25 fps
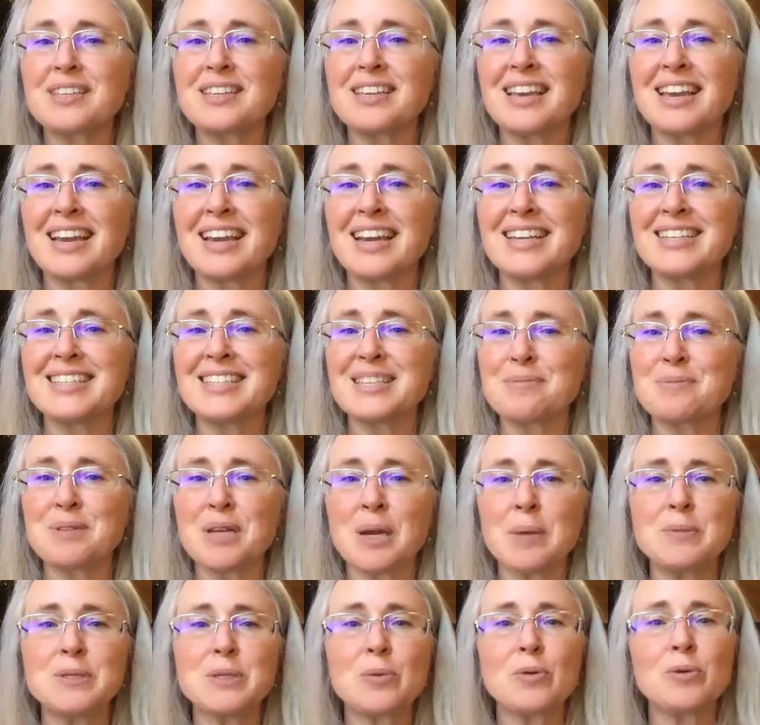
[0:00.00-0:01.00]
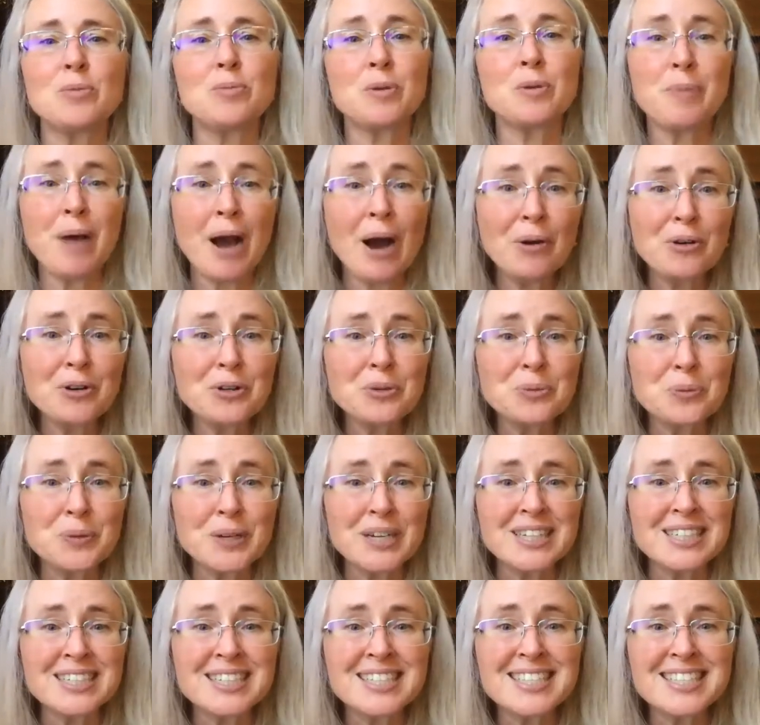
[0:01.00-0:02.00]
and sometimes they would be powdered
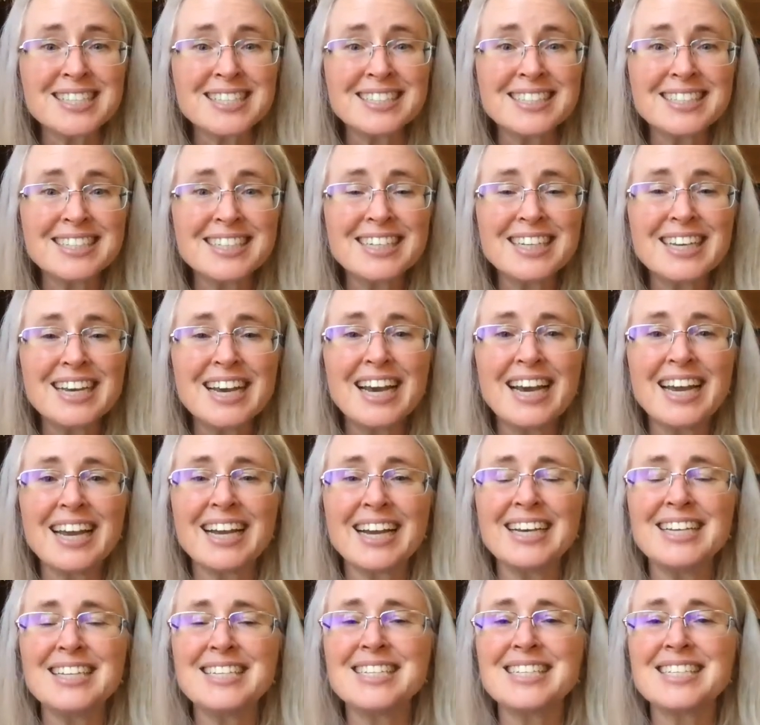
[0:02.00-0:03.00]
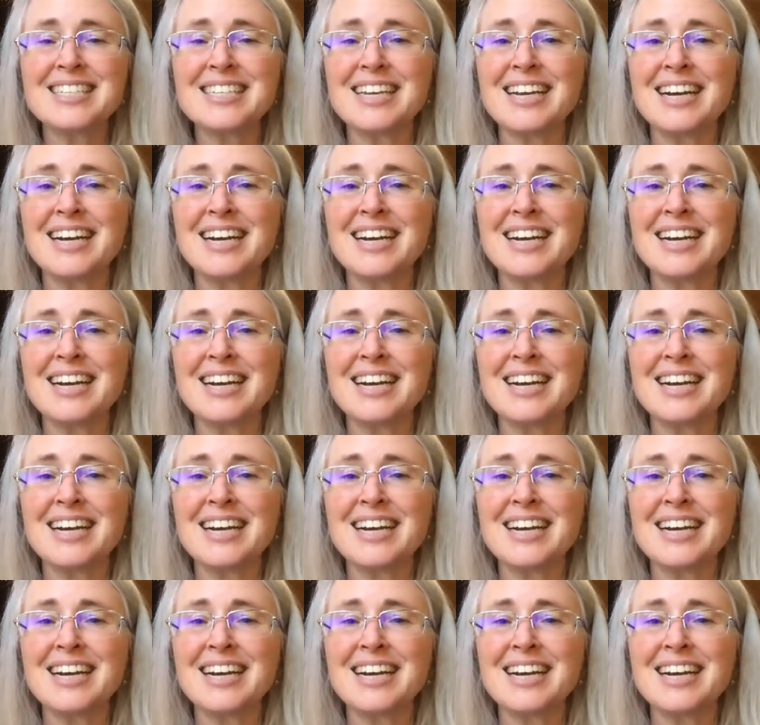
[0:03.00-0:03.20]
wigs. And